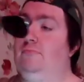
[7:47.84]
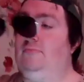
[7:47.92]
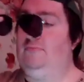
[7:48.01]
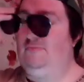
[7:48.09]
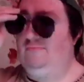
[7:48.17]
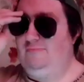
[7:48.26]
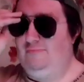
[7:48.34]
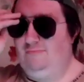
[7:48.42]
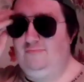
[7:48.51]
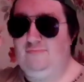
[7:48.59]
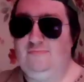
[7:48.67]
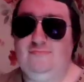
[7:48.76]
here he
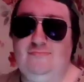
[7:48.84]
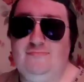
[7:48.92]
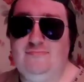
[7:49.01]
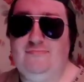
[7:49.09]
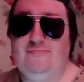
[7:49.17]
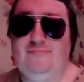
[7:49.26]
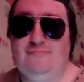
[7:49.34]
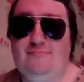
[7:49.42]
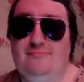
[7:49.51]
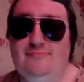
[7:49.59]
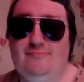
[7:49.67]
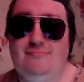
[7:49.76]
is, MC
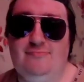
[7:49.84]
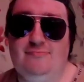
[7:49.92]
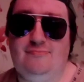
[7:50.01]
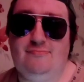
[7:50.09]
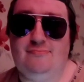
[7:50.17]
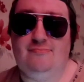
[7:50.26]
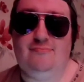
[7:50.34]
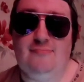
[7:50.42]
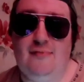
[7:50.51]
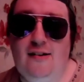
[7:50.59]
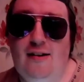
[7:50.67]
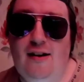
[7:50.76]
Thompson, and I
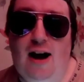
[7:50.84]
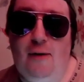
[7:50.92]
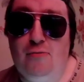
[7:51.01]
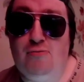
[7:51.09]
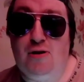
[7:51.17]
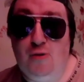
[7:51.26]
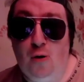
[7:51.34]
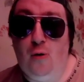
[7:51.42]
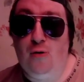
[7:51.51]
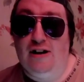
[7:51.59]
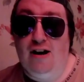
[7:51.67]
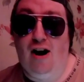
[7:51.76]
think James is. I think
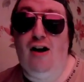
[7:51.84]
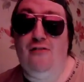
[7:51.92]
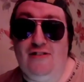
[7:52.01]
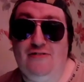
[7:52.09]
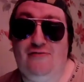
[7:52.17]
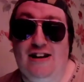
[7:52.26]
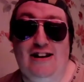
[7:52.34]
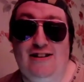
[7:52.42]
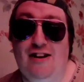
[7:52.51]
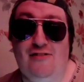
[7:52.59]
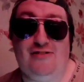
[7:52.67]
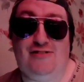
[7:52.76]
he's gonna crop half of this
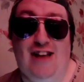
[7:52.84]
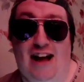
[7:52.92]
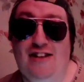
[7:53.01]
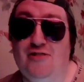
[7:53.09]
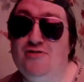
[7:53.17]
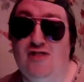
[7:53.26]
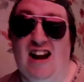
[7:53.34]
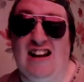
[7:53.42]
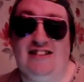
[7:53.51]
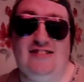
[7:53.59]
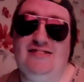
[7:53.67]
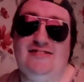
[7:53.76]
video. Yes, the
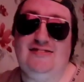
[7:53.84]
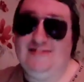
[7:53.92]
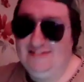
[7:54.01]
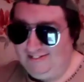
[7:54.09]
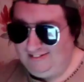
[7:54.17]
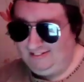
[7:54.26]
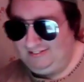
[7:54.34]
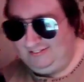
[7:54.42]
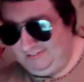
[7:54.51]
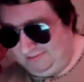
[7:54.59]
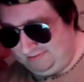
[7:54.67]
editor is cropping